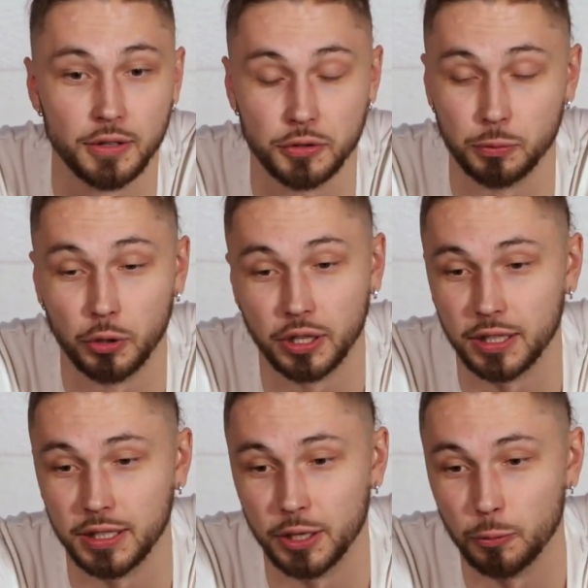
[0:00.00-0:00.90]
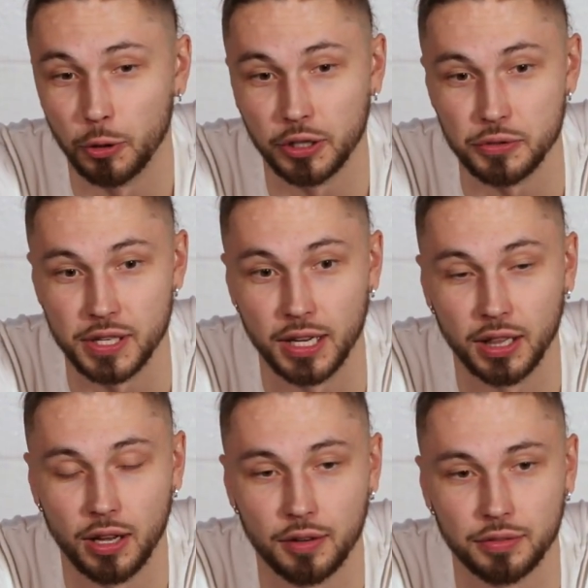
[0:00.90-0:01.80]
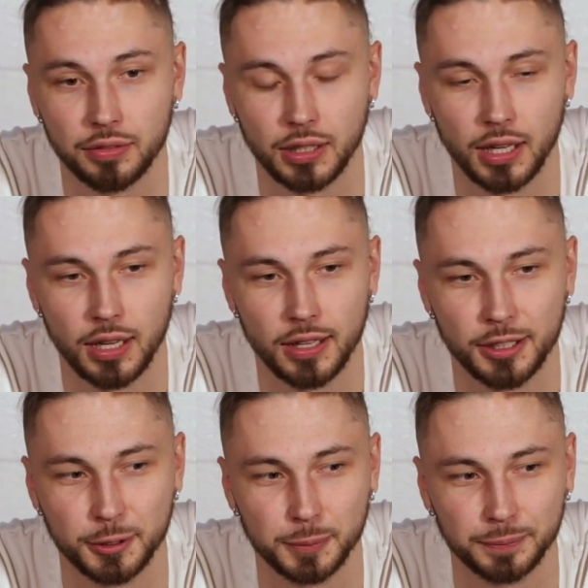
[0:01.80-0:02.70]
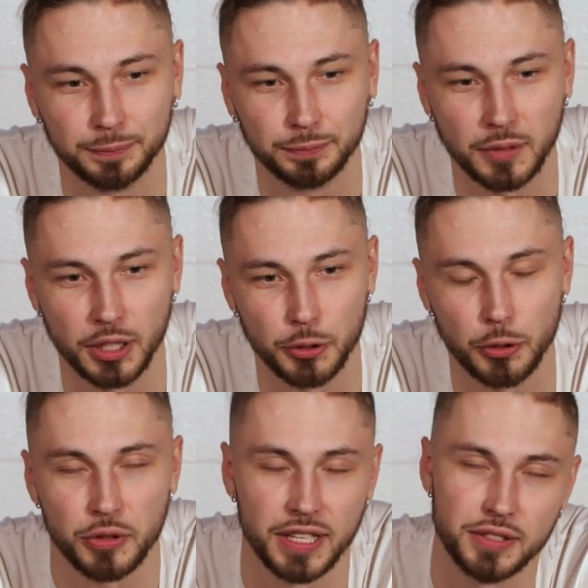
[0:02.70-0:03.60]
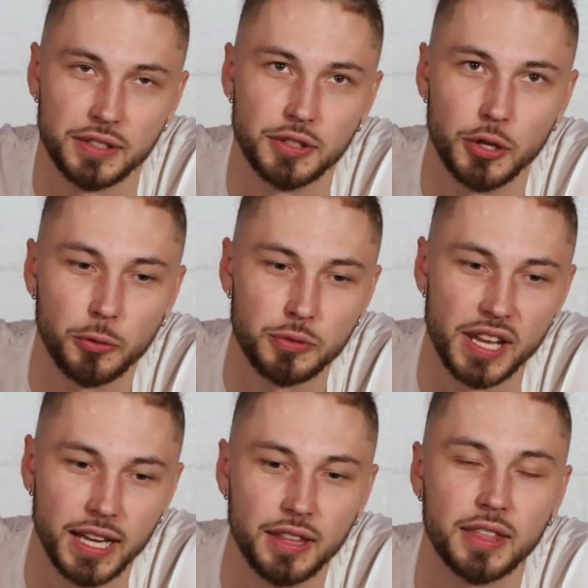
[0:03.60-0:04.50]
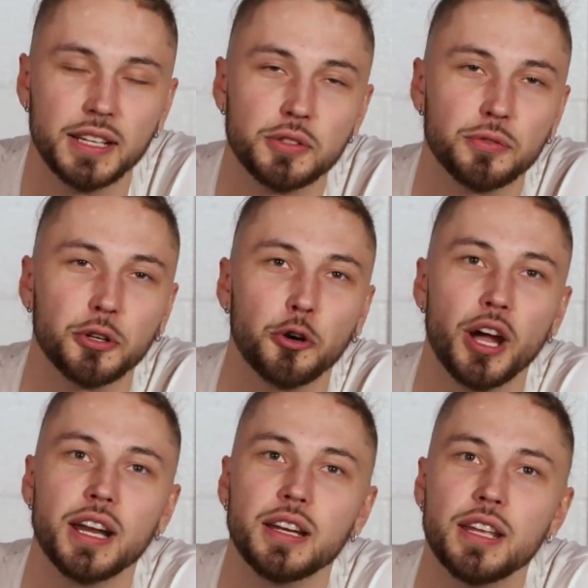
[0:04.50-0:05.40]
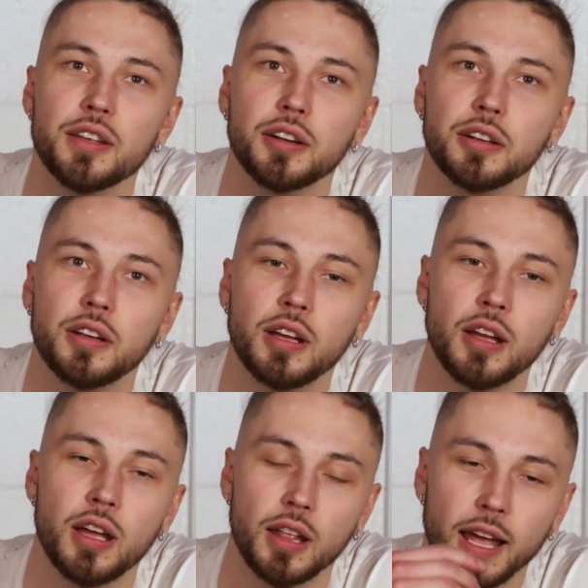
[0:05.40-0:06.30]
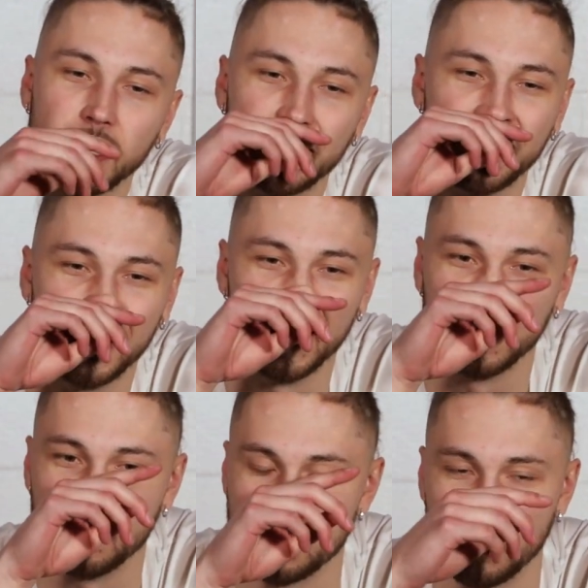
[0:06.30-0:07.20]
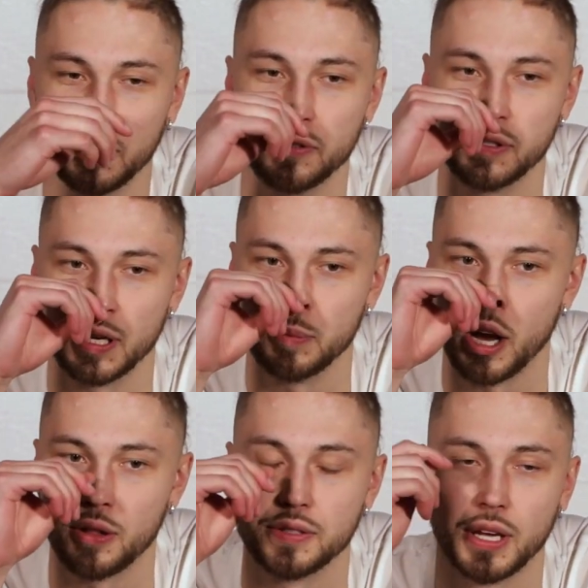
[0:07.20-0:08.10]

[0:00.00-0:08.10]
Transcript: just work your tail off. Don't take things for granted either. Coach Murray used to tell me all the